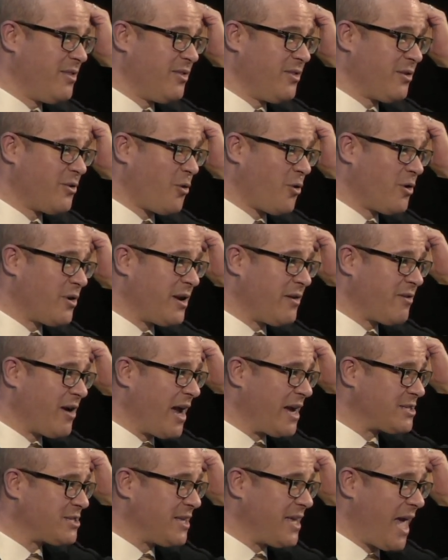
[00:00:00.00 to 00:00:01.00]
the court never
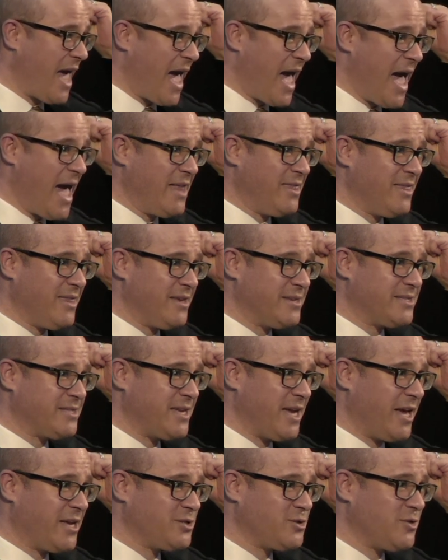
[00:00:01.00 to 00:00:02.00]
actually had this
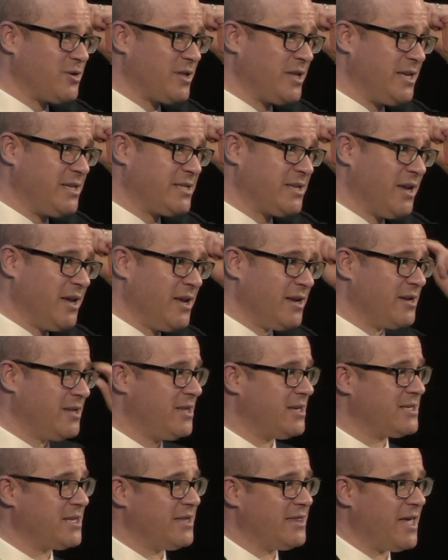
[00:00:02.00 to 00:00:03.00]
test, or at least to
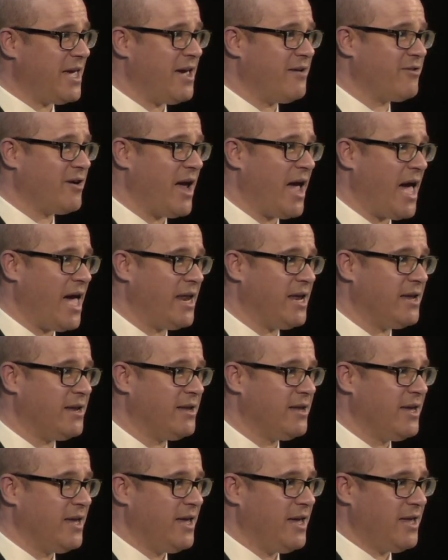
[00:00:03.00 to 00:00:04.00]
the extent they ever had
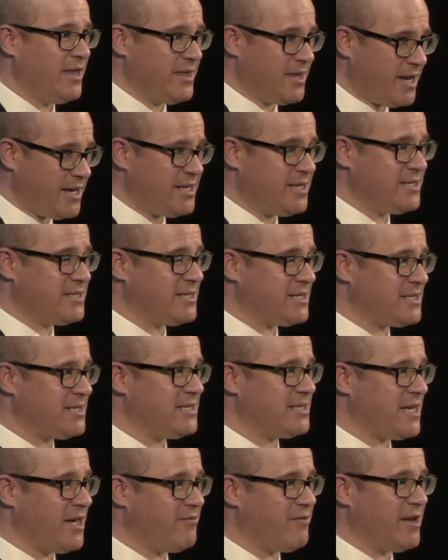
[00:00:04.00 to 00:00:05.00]
it in
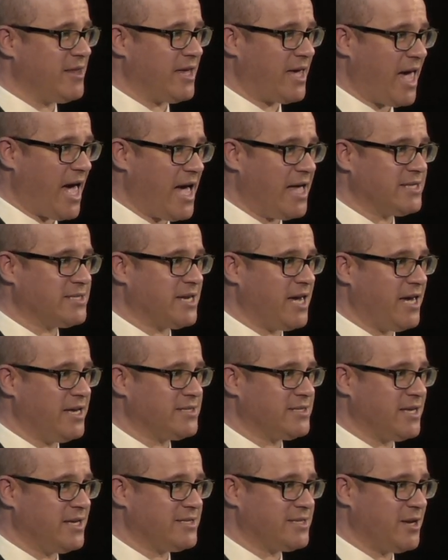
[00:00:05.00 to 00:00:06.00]
1967 in the Katz case,
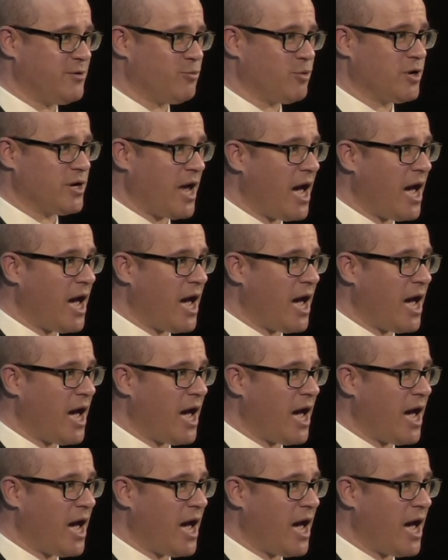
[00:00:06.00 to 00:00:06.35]
they said, we're